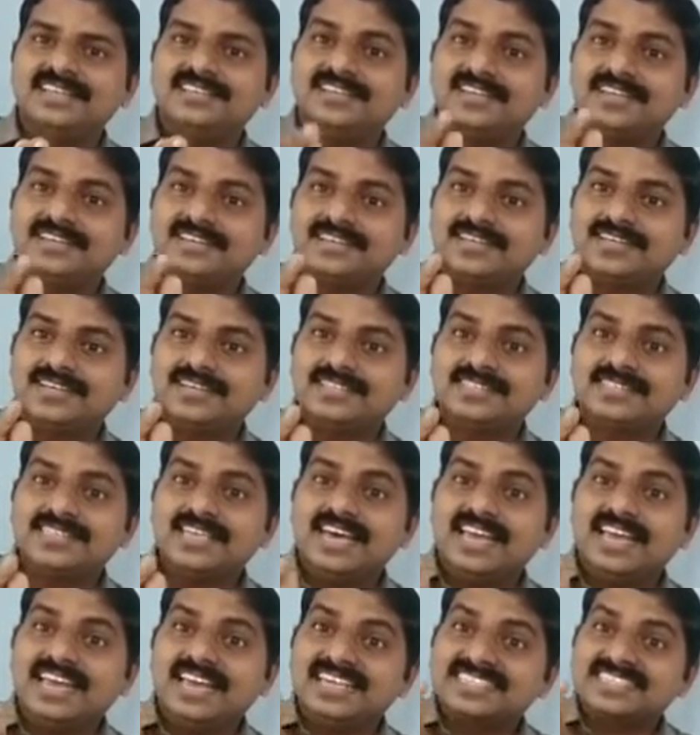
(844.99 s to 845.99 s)
That
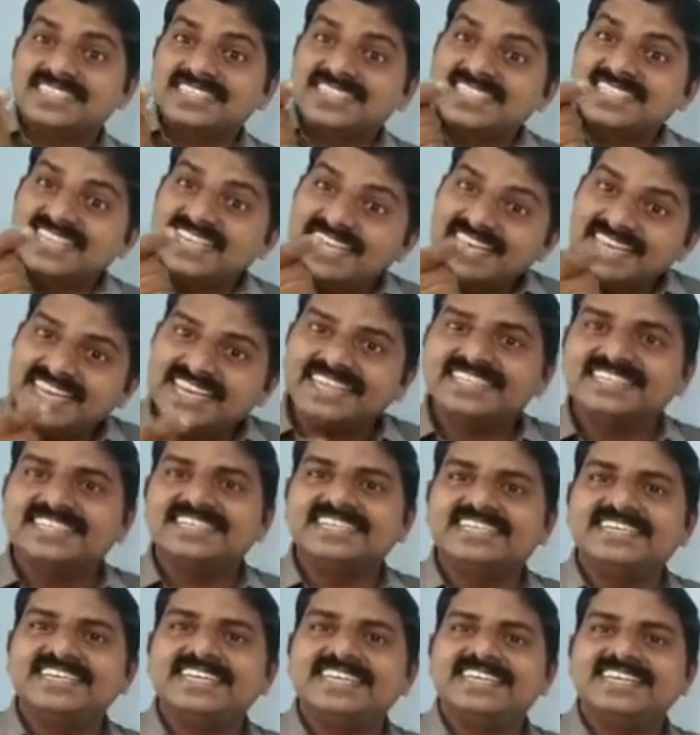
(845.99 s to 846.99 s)
is less than
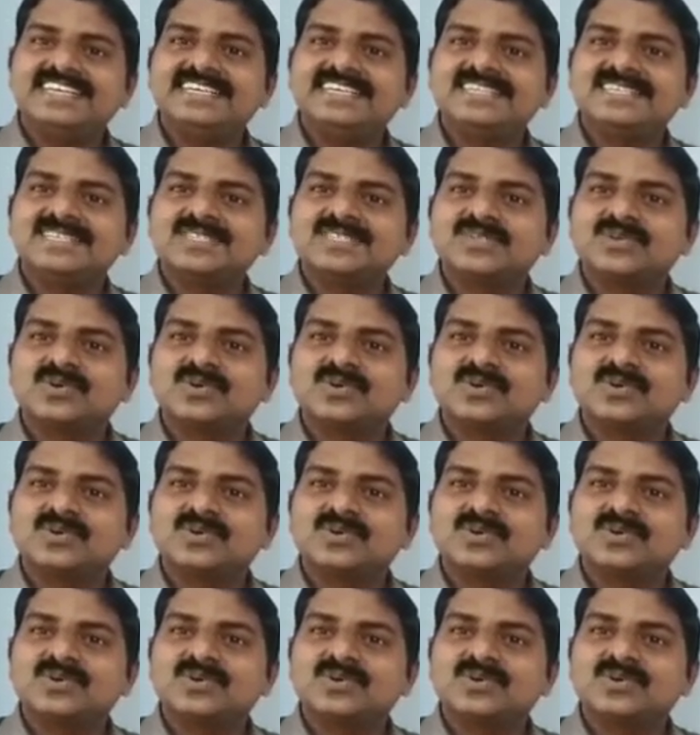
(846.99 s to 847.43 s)
90 degree.